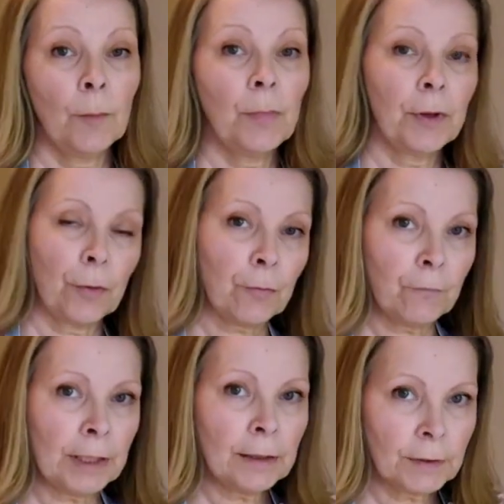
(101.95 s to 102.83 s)
but
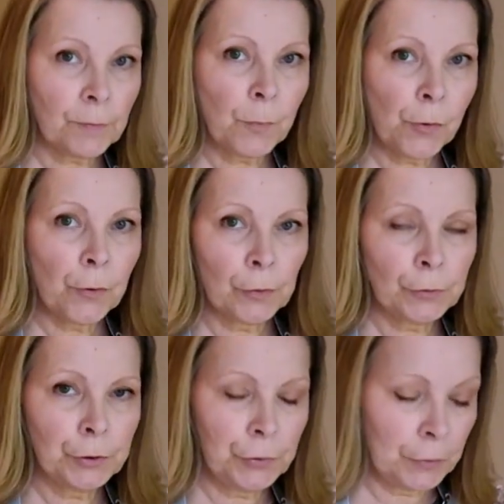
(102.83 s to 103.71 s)
3 small
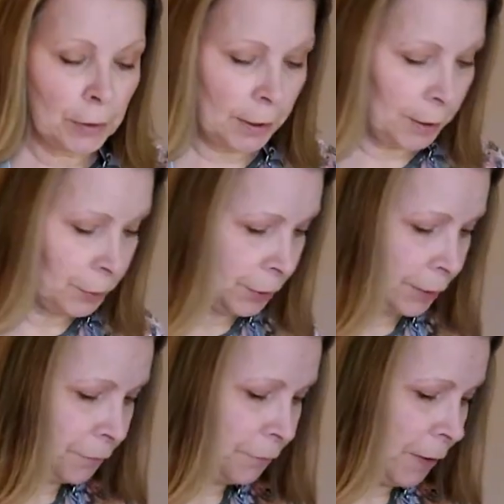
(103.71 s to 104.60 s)
or 2 large
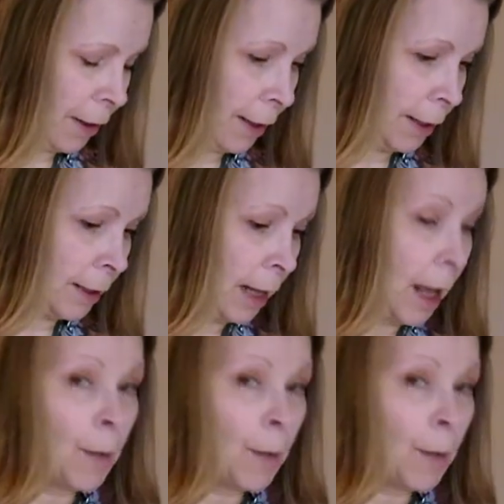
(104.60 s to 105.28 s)
is fine.